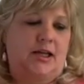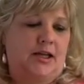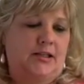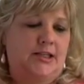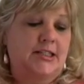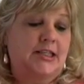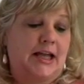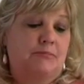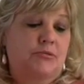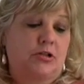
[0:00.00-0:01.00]
and this
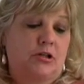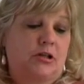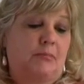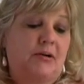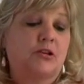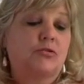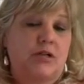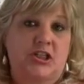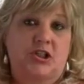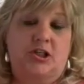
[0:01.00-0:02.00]
lamp took about
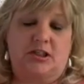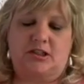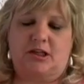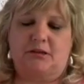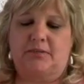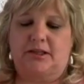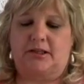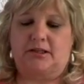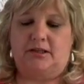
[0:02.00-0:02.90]
20 sheets to complete.